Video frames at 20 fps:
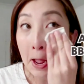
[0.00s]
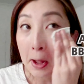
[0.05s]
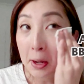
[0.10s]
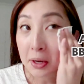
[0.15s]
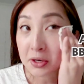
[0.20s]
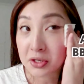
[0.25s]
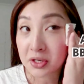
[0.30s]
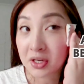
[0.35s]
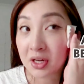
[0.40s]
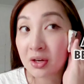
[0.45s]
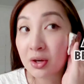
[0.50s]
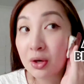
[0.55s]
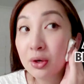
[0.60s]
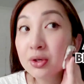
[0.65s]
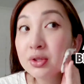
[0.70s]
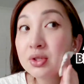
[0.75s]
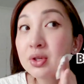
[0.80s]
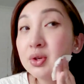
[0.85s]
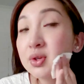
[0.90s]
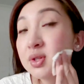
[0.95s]
As you can
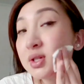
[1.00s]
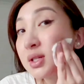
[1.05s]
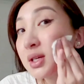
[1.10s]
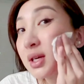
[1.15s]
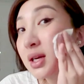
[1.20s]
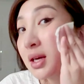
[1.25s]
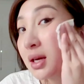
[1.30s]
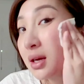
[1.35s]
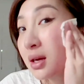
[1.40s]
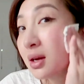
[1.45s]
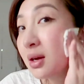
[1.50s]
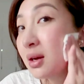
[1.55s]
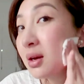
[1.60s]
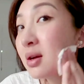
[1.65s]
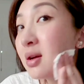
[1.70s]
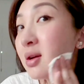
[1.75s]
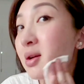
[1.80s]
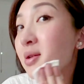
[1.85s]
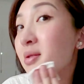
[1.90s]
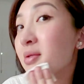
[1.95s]
also see,
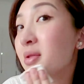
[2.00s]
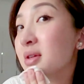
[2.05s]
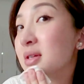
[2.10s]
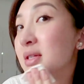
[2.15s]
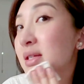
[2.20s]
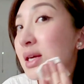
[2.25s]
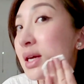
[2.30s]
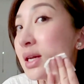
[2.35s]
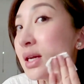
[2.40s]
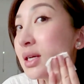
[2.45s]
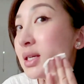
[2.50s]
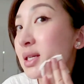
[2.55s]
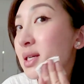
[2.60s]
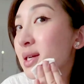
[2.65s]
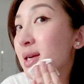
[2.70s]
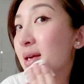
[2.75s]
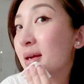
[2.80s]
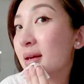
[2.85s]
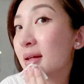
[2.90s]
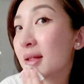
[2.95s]
the skin
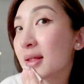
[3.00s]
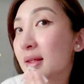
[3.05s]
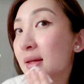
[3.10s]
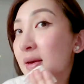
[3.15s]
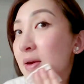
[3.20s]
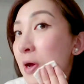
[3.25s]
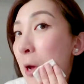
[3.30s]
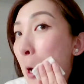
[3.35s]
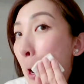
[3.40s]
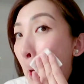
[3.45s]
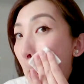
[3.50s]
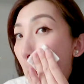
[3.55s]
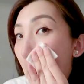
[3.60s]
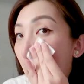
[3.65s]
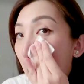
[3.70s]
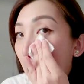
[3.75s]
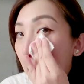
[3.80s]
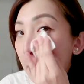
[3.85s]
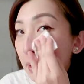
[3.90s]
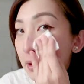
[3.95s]
underneath
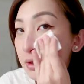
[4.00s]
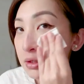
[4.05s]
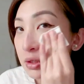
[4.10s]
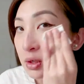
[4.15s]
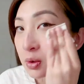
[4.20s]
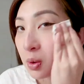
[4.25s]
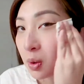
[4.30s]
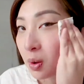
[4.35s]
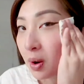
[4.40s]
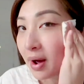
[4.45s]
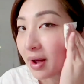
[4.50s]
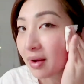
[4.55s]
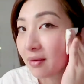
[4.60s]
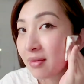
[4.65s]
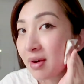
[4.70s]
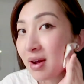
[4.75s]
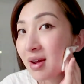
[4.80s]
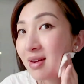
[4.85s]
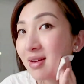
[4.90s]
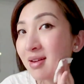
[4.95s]
is quite
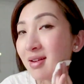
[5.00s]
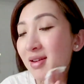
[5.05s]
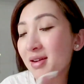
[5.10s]
red.